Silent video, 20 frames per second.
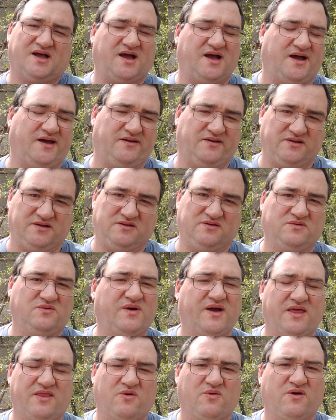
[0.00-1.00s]
I don't know. The
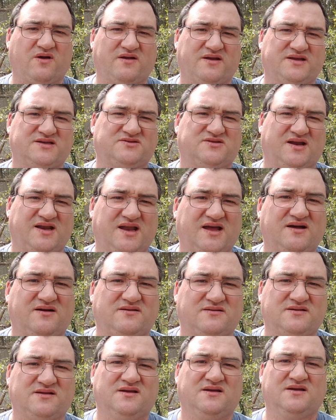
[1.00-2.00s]
way the world is right
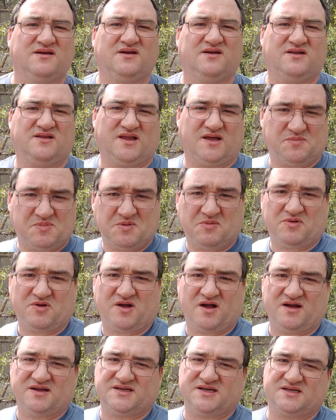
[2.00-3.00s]
now, a lot of people are
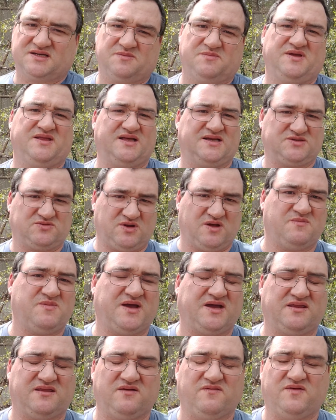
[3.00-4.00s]
contacting me. That's why I'm
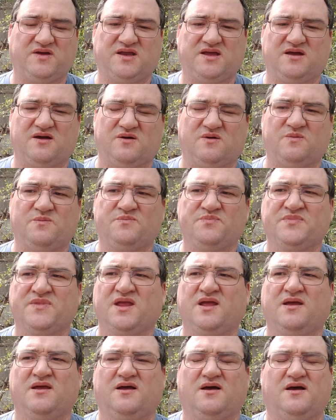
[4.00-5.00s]
making the video.
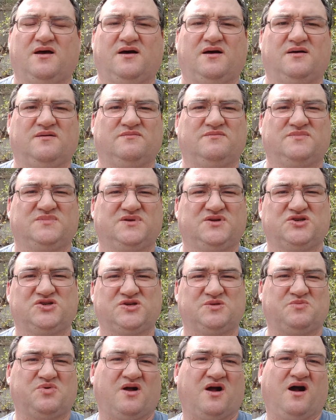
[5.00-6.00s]
Um, you
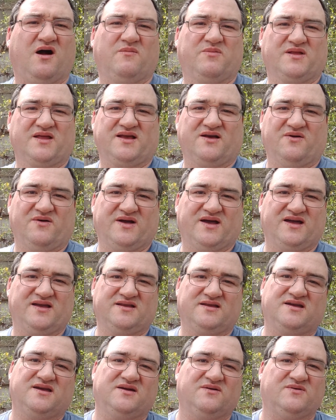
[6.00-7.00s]
should probably go ahead
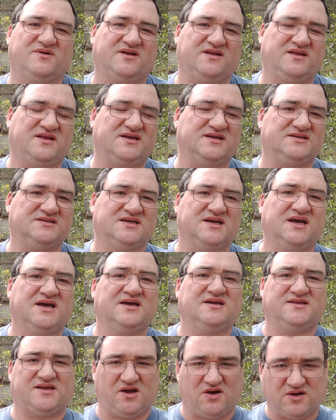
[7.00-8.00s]
and get one of these.
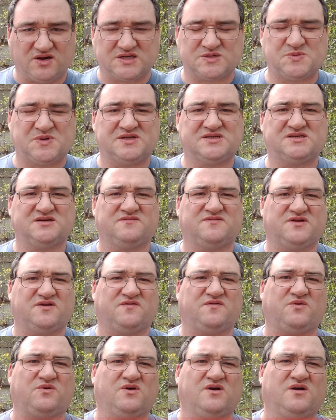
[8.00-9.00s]
They are expensive. They're
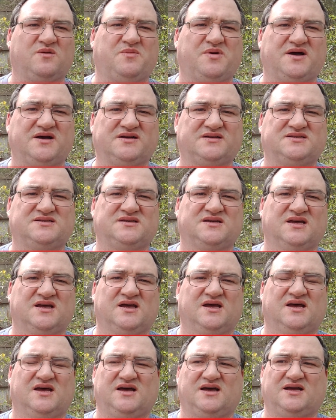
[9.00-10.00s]
400 bucks.
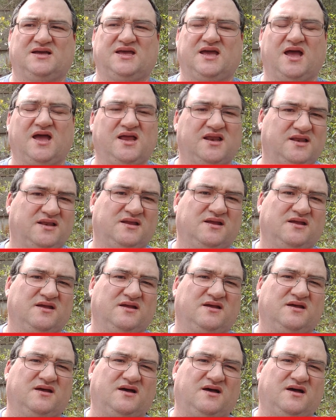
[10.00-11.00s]
Again,
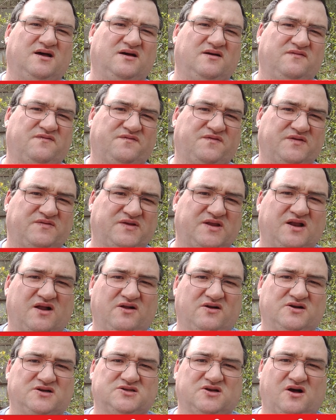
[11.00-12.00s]
uh,
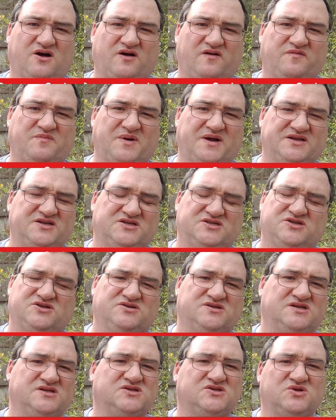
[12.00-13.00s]
$50 off by just
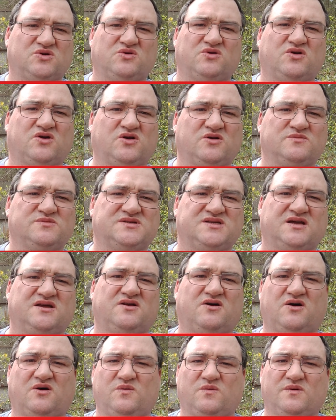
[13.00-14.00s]
using Solar Homestead,
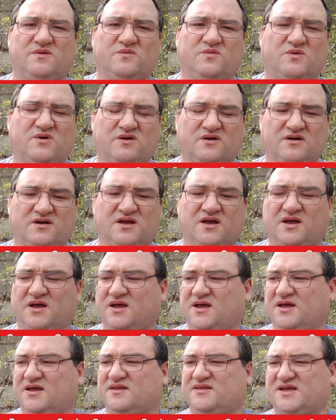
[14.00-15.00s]
all one word.
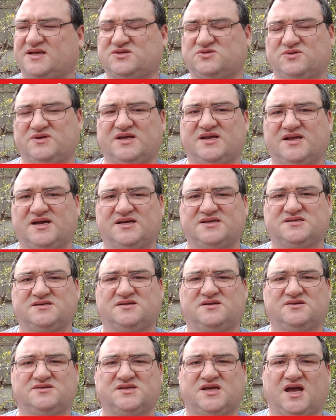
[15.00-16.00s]
That's really nice of
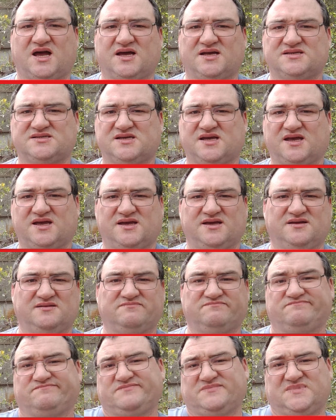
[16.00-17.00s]
those guys.
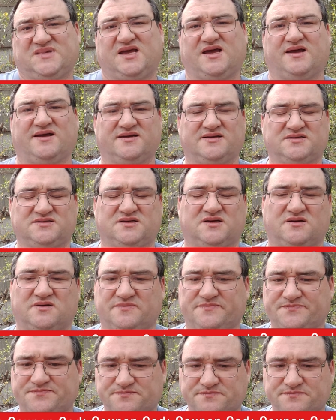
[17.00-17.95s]
And yeah, so